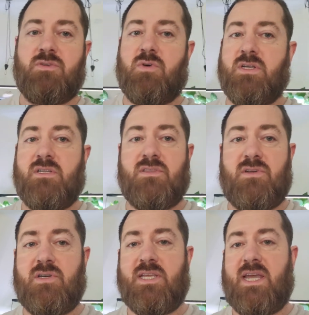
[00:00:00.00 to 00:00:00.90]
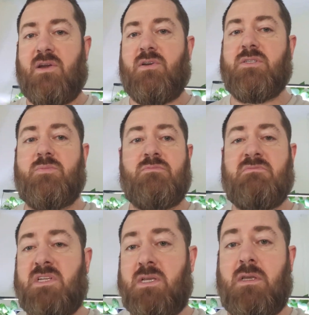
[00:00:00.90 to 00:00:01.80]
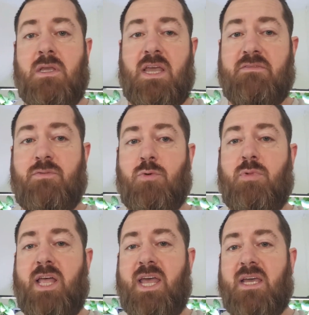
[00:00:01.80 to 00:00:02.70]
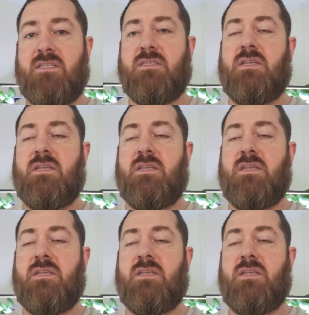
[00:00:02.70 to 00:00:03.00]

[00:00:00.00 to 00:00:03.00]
20 to 30 hours at full blast.